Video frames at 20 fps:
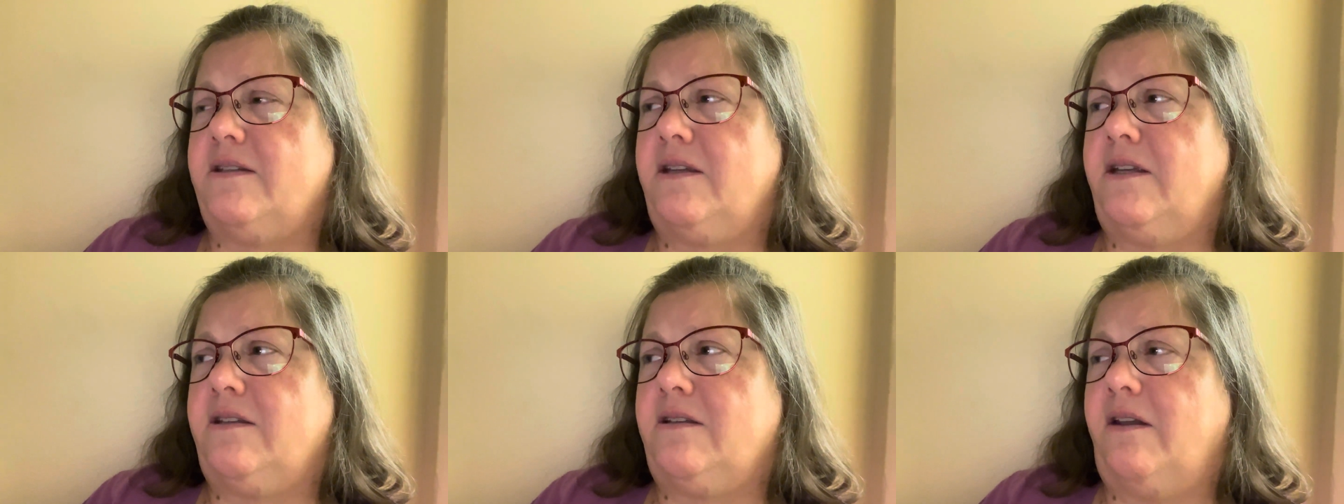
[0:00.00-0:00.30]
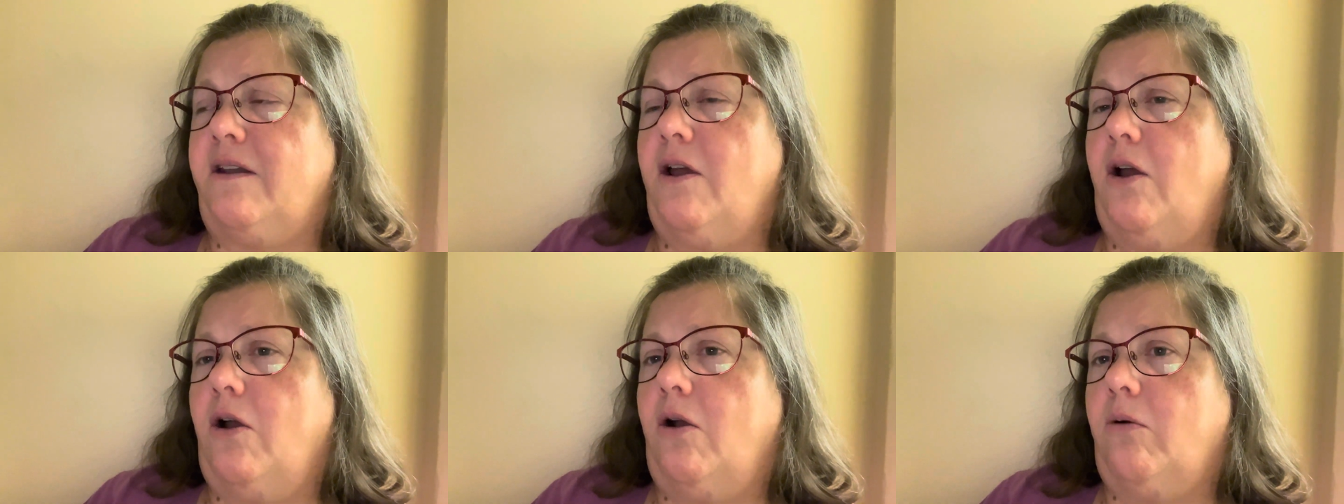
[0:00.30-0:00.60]
need to
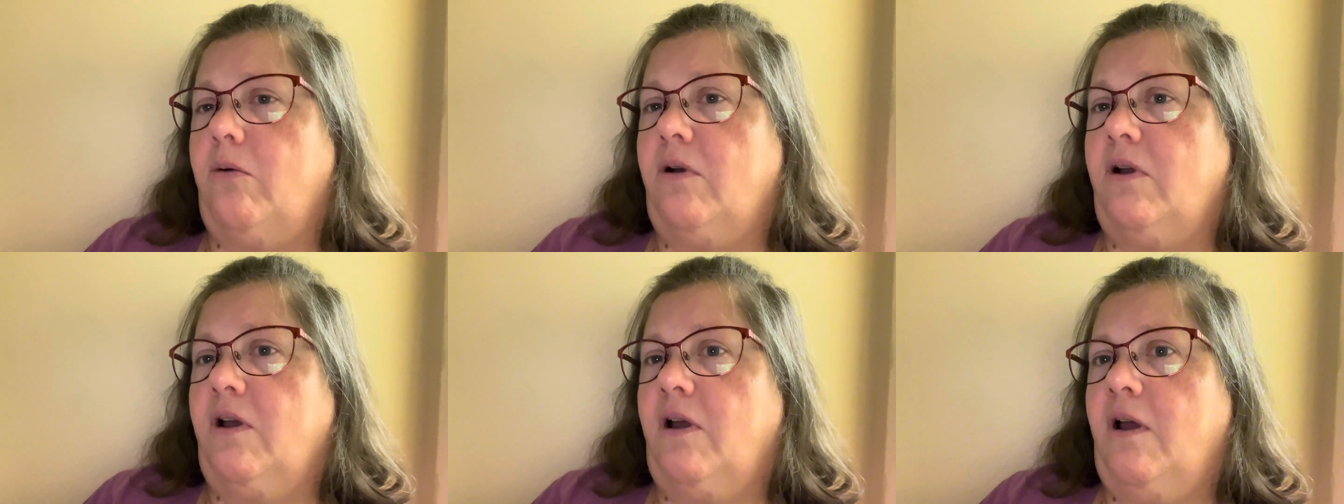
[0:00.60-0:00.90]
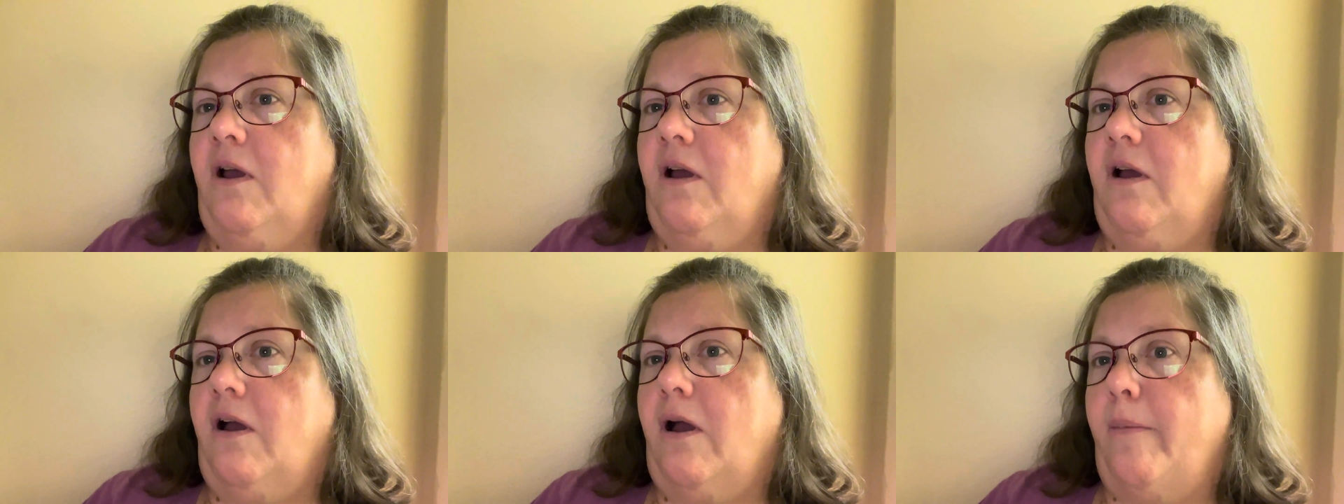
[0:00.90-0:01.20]
know
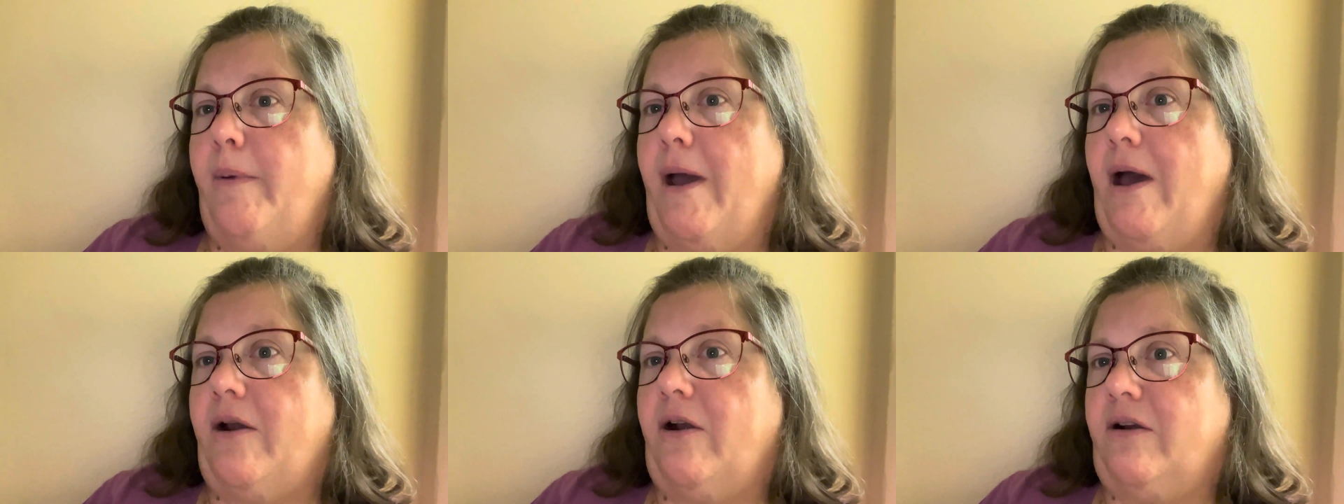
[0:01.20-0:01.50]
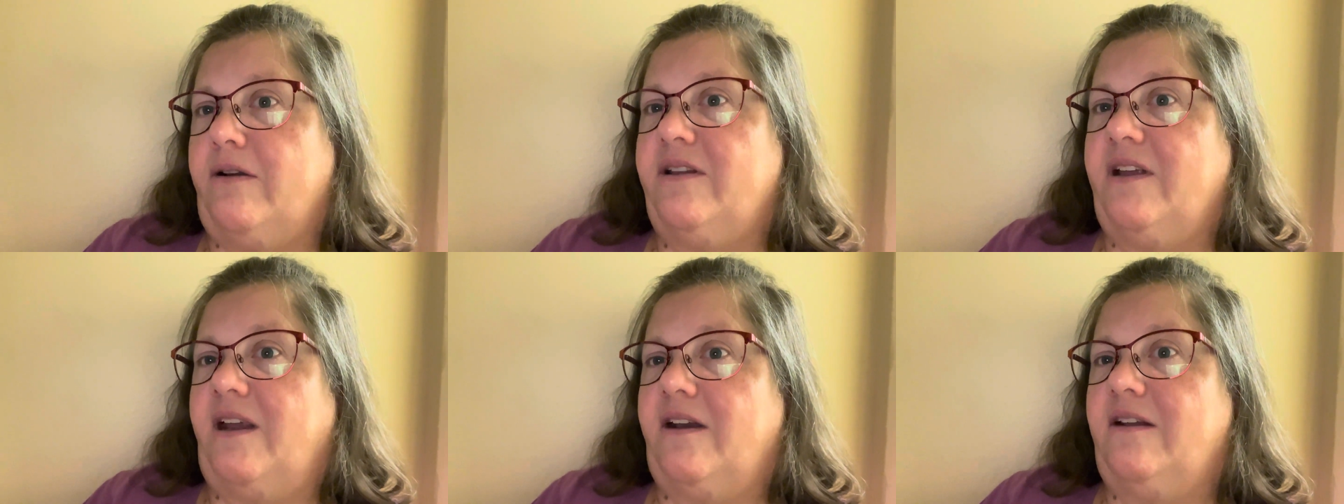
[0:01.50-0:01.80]
about
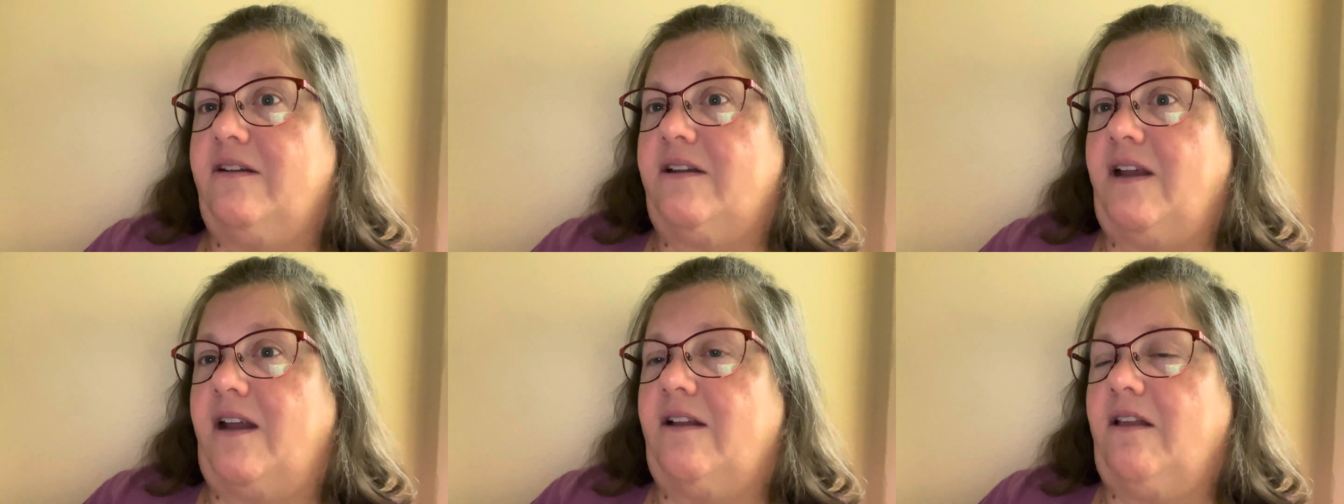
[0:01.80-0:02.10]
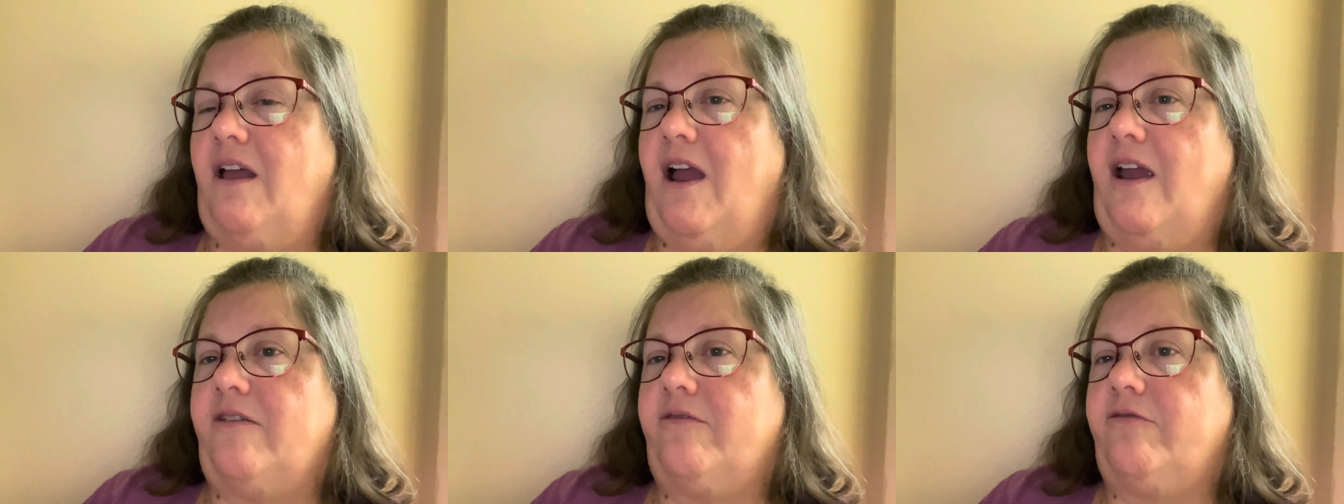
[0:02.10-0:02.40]
our day-to-day -day
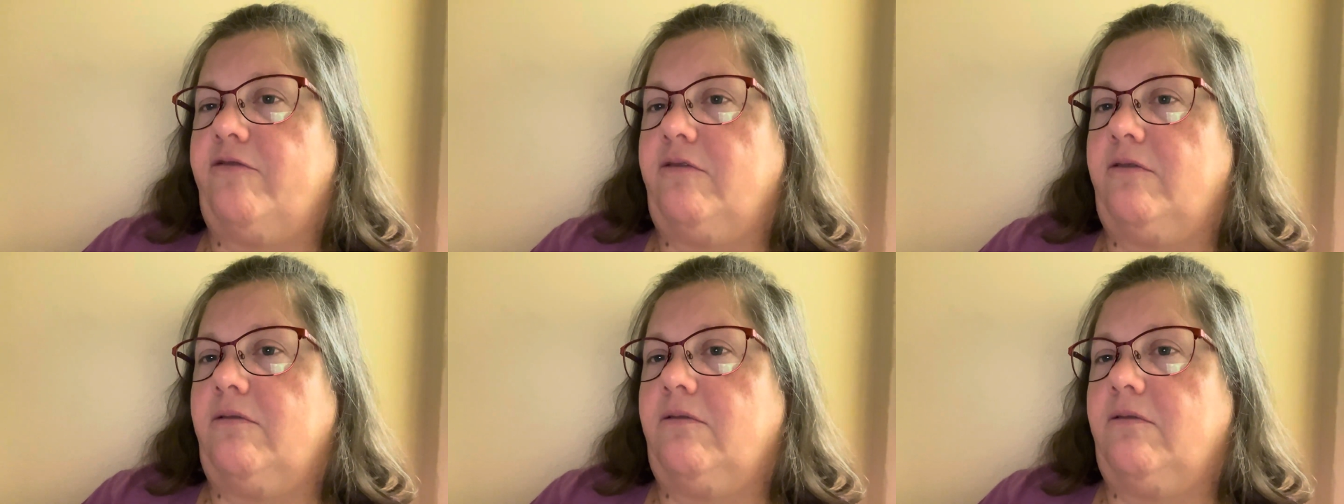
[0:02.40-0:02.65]
life.